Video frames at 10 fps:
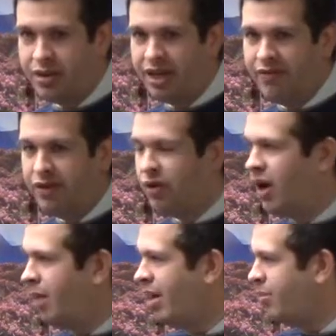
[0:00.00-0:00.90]
even though
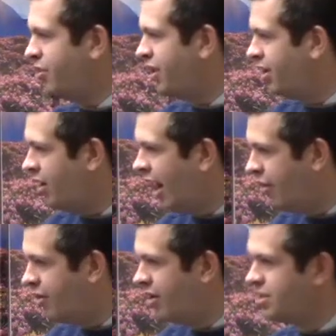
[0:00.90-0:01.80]
I'm able to heal
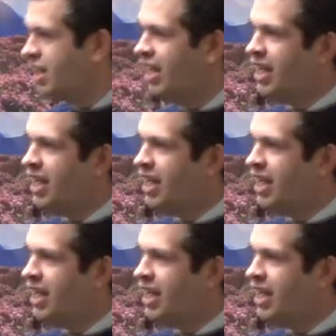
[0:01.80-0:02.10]
others,